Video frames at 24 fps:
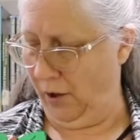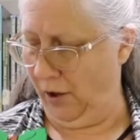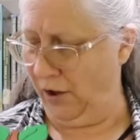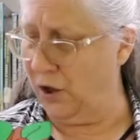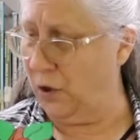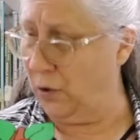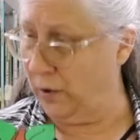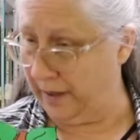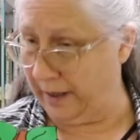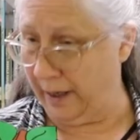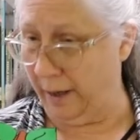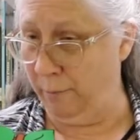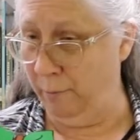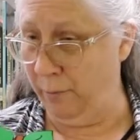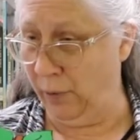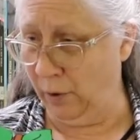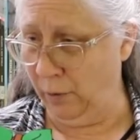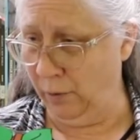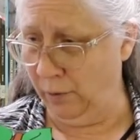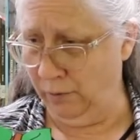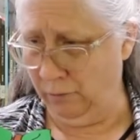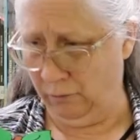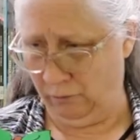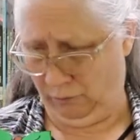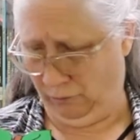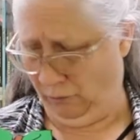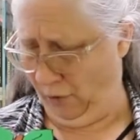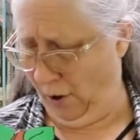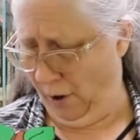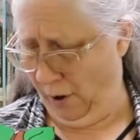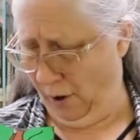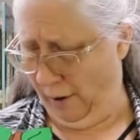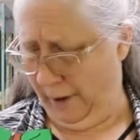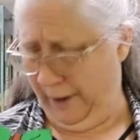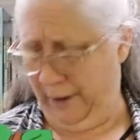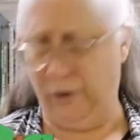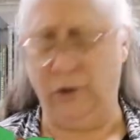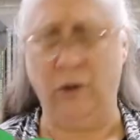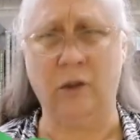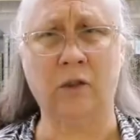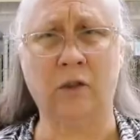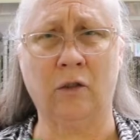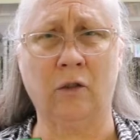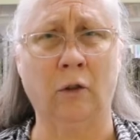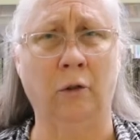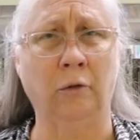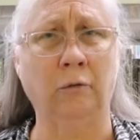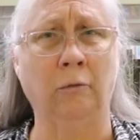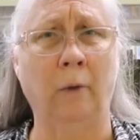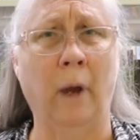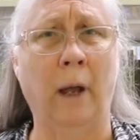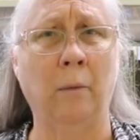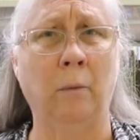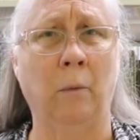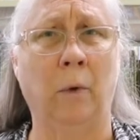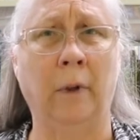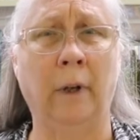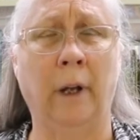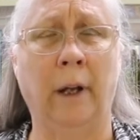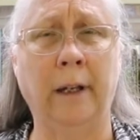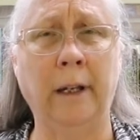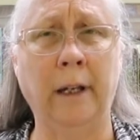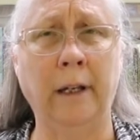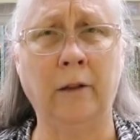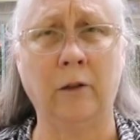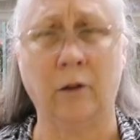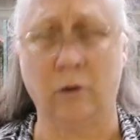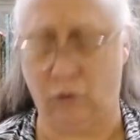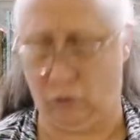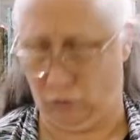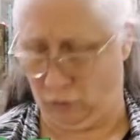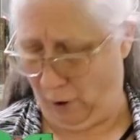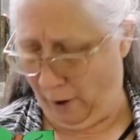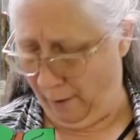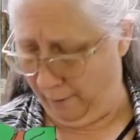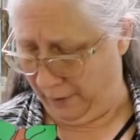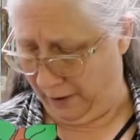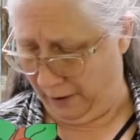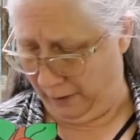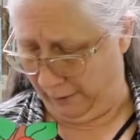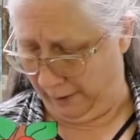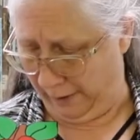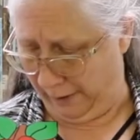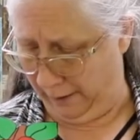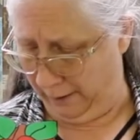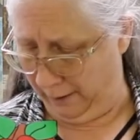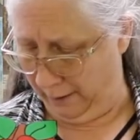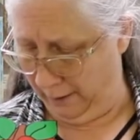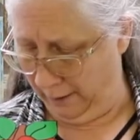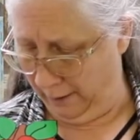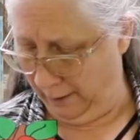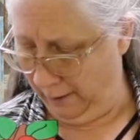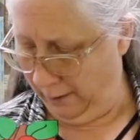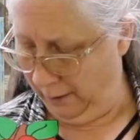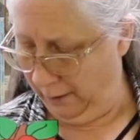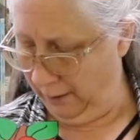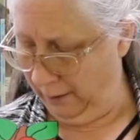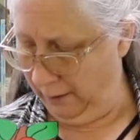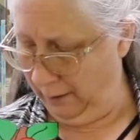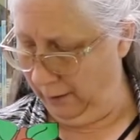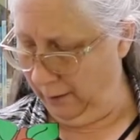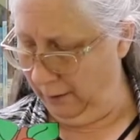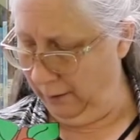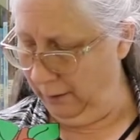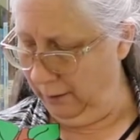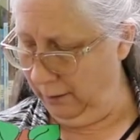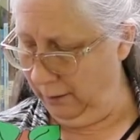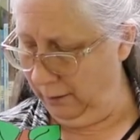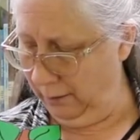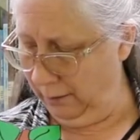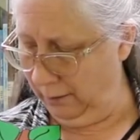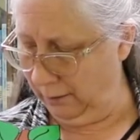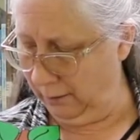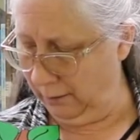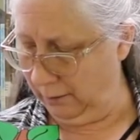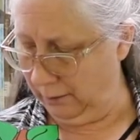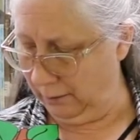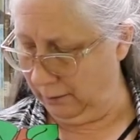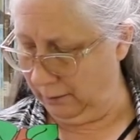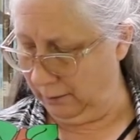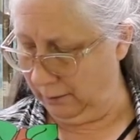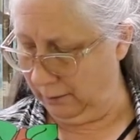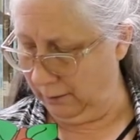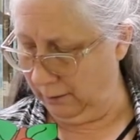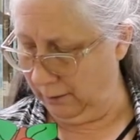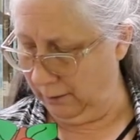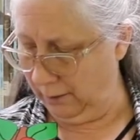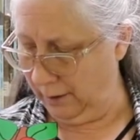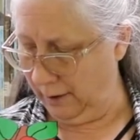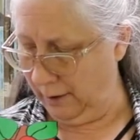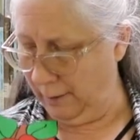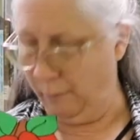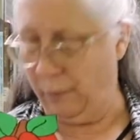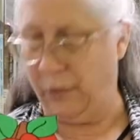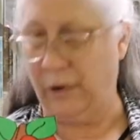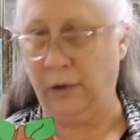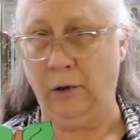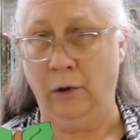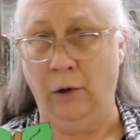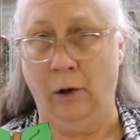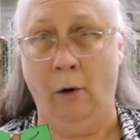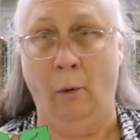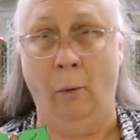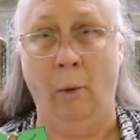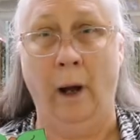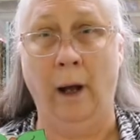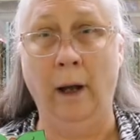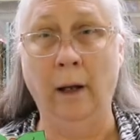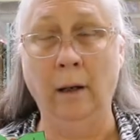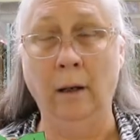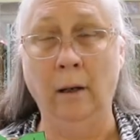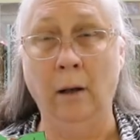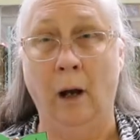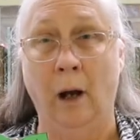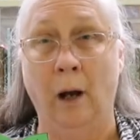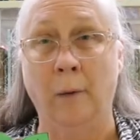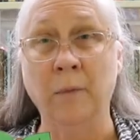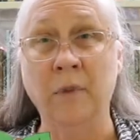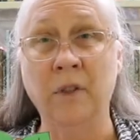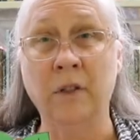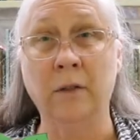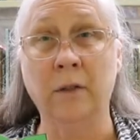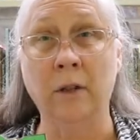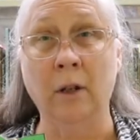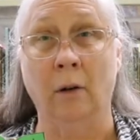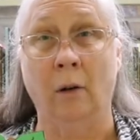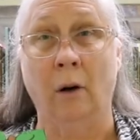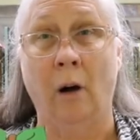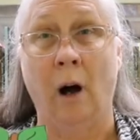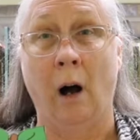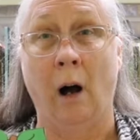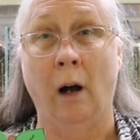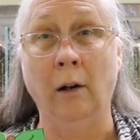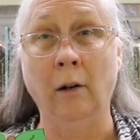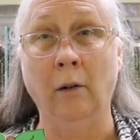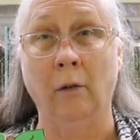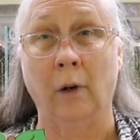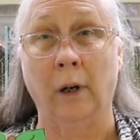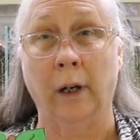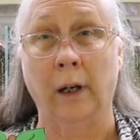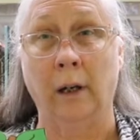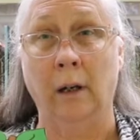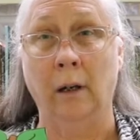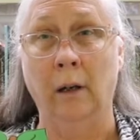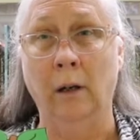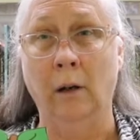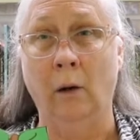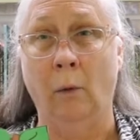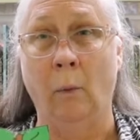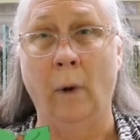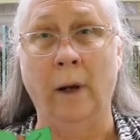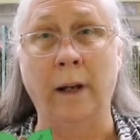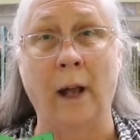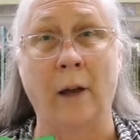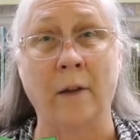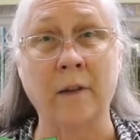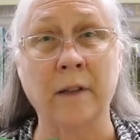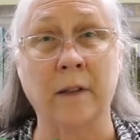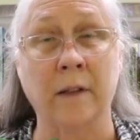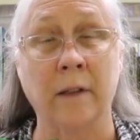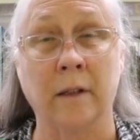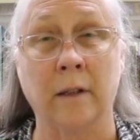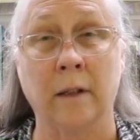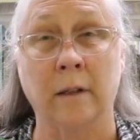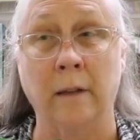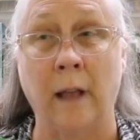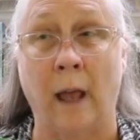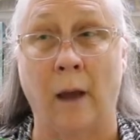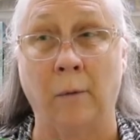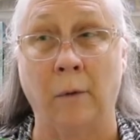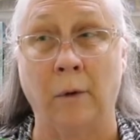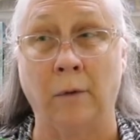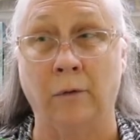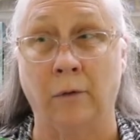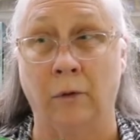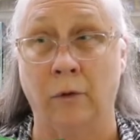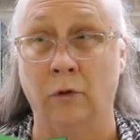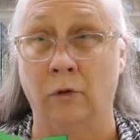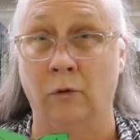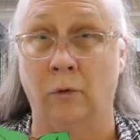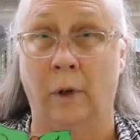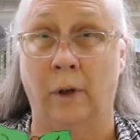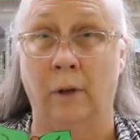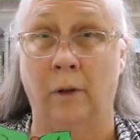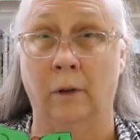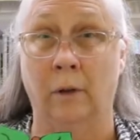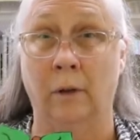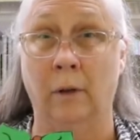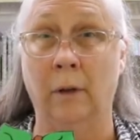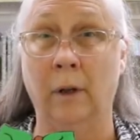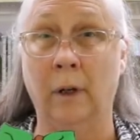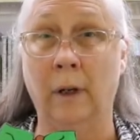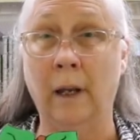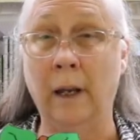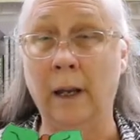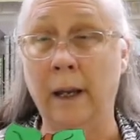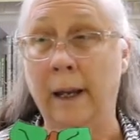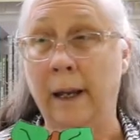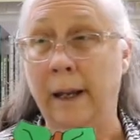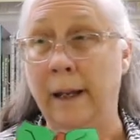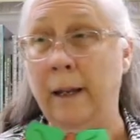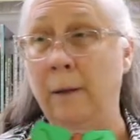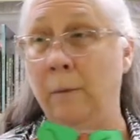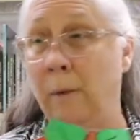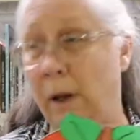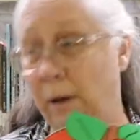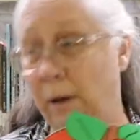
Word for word: Are you sunburned? No, I just turn red when I eat the strawberry. Oh. But you know what? I'm still hungry. What else is in that refrigerator? And he